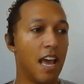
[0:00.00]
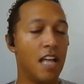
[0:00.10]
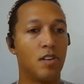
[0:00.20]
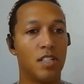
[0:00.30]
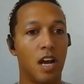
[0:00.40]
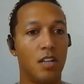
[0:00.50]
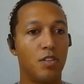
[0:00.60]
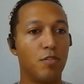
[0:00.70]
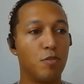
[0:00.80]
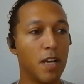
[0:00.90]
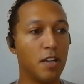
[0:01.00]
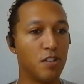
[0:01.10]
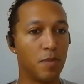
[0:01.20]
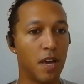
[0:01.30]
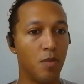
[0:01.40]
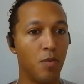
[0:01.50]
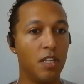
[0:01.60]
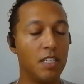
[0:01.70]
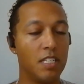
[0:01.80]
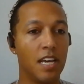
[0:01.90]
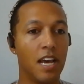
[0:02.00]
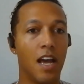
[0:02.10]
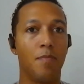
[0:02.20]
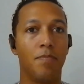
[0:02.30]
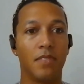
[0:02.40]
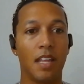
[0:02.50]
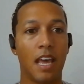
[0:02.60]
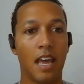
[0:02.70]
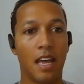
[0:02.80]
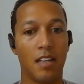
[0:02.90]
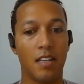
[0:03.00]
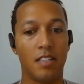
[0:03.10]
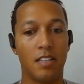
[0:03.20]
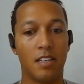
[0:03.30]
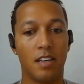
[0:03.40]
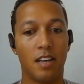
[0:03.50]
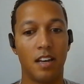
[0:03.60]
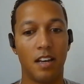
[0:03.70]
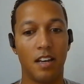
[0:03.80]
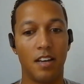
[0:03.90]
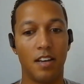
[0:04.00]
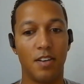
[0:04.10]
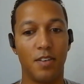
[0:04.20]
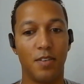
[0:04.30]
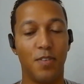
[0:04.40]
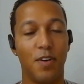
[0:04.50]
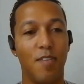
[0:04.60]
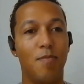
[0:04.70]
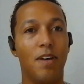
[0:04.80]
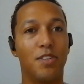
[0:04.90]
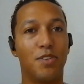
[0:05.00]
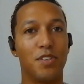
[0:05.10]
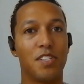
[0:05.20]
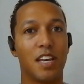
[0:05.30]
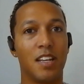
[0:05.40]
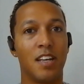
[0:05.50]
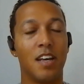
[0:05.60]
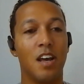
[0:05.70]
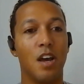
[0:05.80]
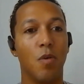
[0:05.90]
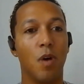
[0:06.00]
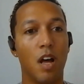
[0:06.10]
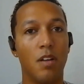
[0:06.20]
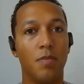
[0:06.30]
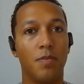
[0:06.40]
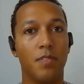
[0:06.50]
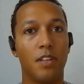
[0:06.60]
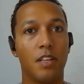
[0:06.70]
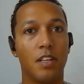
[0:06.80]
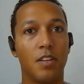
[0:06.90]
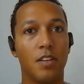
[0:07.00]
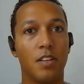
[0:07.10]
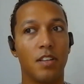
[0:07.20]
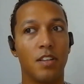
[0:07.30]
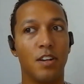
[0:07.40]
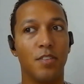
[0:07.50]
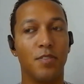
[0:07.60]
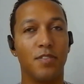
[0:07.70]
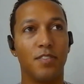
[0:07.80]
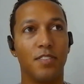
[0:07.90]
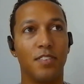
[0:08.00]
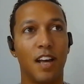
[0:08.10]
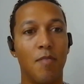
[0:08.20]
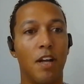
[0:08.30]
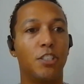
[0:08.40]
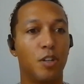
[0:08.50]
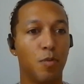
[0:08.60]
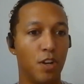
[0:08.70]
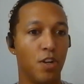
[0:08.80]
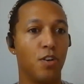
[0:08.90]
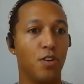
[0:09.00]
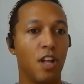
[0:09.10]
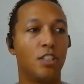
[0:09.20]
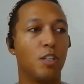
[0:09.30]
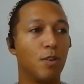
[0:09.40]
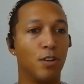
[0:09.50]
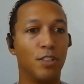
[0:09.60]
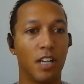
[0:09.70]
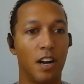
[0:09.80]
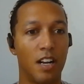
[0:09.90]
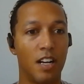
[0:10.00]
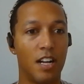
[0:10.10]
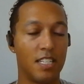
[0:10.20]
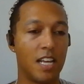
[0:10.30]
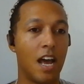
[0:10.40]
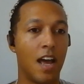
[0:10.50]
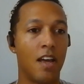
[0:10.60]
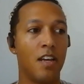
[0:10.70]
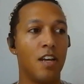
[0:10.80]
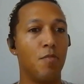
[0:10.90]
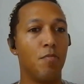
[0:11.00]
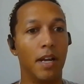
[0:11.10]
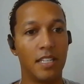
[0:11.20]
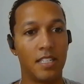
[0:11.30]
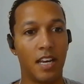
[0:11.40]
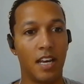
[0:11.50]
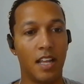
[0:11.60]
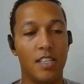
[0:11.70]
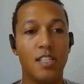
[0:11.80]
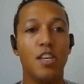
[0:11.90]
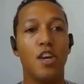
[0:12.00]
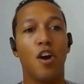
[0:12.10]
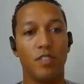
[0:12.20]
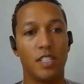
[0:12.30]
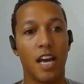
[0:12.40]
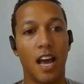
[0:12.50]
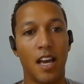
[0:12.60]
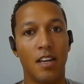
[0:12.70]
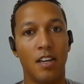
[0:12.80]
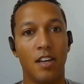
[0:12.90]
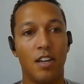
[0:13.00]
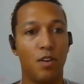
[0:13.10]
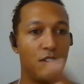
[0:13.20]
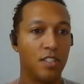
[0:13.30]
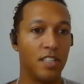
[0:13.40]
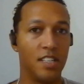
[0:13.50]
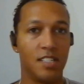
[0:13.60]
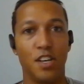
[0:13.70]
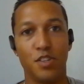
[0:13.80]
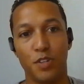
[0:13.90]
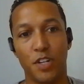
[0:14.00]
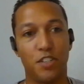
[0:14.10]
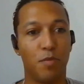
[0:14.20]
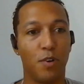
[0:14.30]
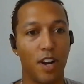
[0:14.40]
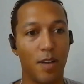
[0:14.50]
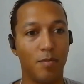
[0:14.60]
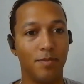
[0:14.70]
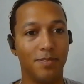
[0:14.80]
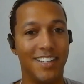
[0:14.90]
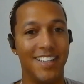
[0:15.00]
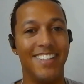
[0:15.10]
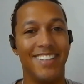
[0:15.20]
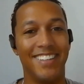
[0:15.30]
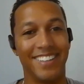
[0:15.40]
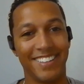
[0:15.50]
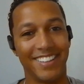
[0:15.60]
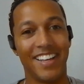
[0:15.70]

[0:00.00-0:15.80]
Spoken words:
And so I talked to a few mentors about it within TI. And one of my mentors said, "Well, you know, I'm not sure what your long term goals are here at TI, but the CEO of TI did the sales rotation program." And